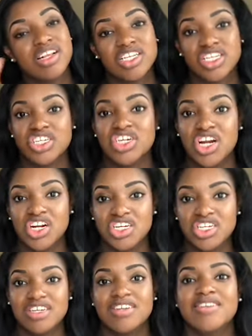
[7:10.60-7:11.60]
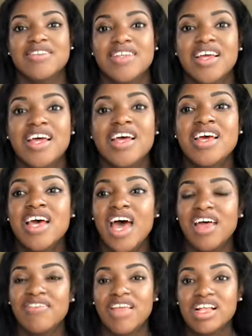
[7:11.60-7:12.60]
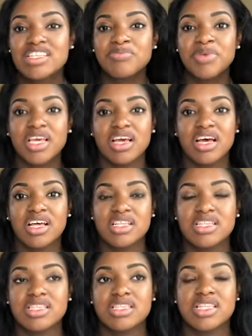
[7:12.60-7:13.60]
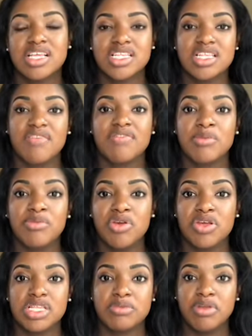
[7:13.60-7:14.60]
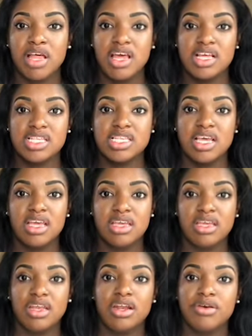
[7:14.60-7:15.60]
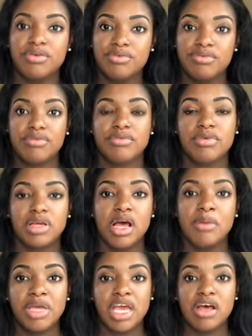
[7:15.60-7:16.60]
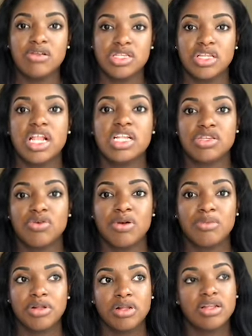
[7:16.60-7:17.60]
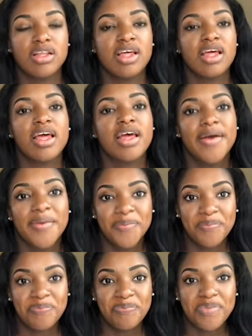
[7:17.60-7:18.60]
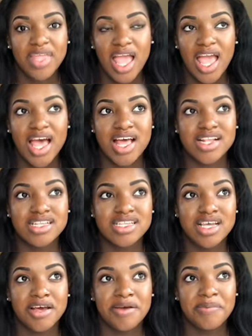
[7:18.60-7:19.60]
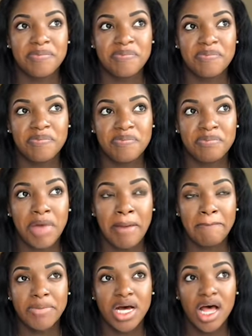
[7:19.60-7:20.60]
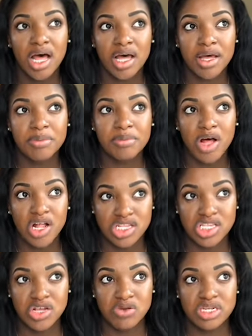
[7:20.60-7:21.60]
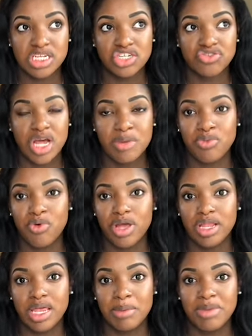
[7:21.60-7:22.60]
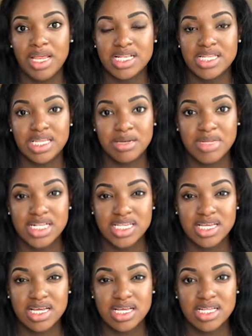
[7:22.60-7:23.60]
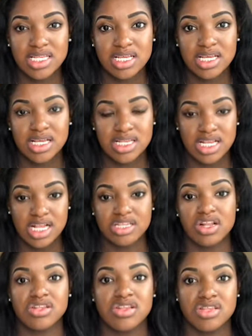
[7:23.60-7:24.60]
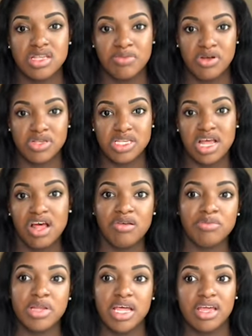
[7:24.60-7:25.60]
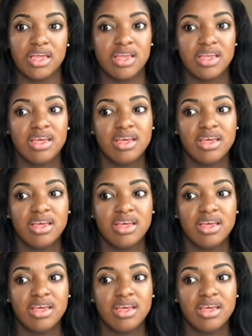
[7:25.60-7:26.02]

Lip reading: discharge. And that's because they said the mucus plug is, like, you know, coming out. So that's normal. And my mom also did try boiling me cinnamon sticks, because that's also supposed to help, like,